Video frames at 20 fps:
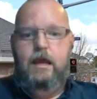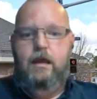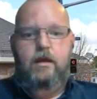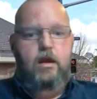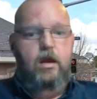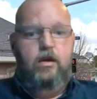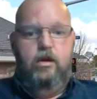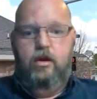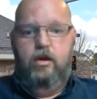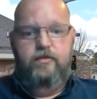
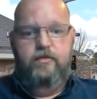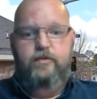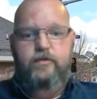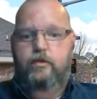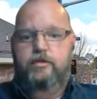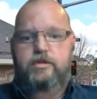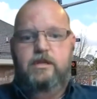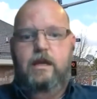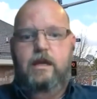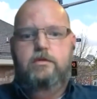our
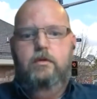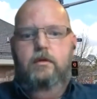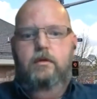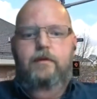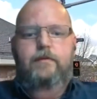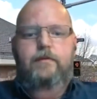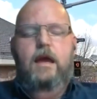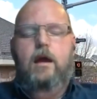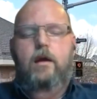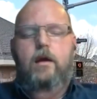full schedule
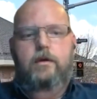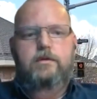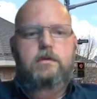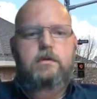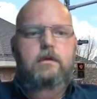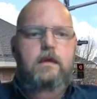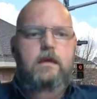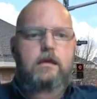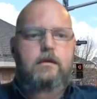of hours